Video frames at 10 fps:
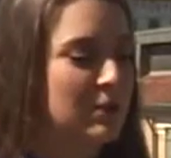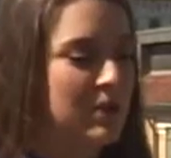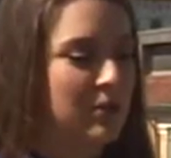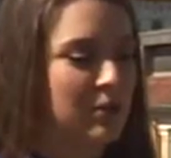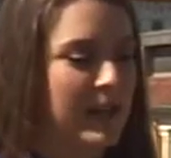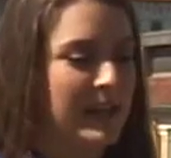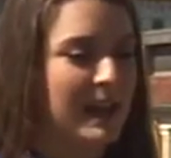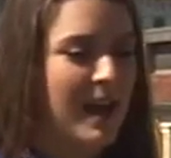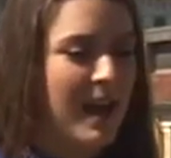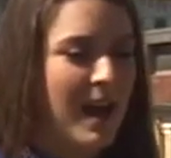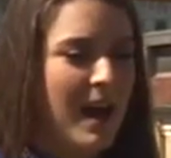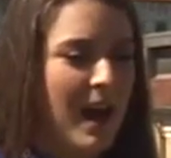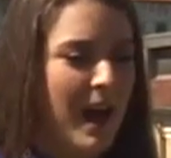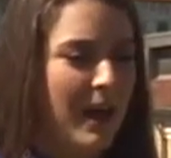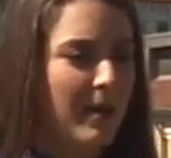do? And
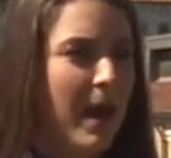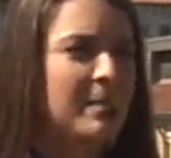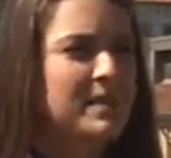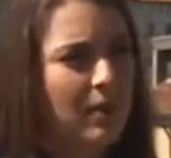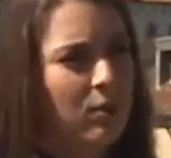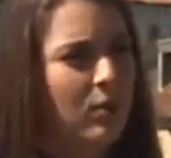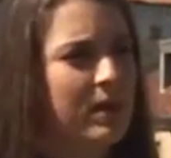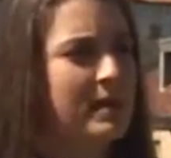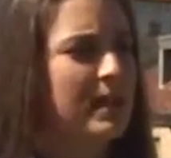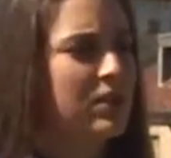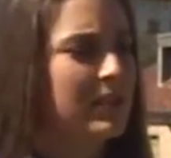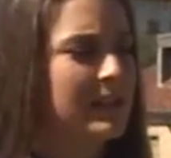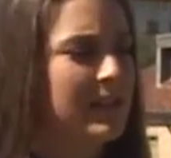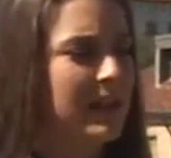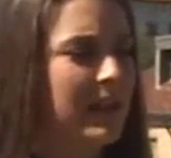I'm in several
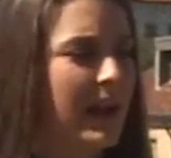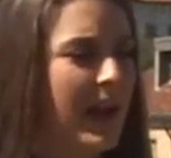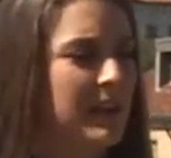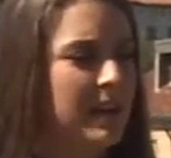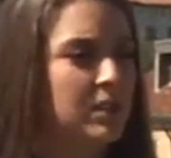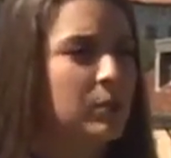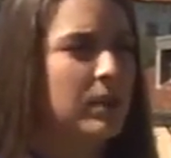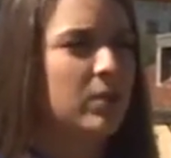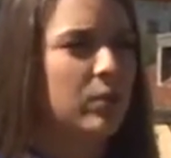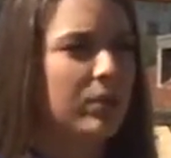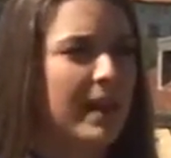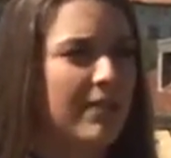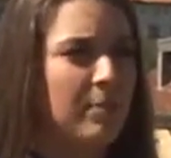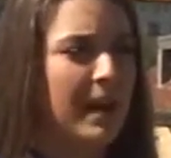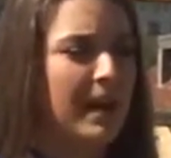organizations, and I think it's really cool that
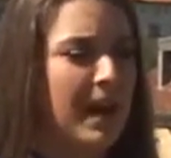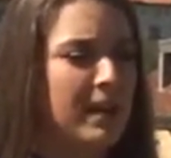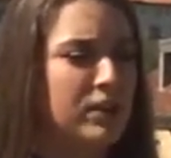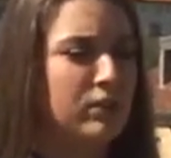everybody kind of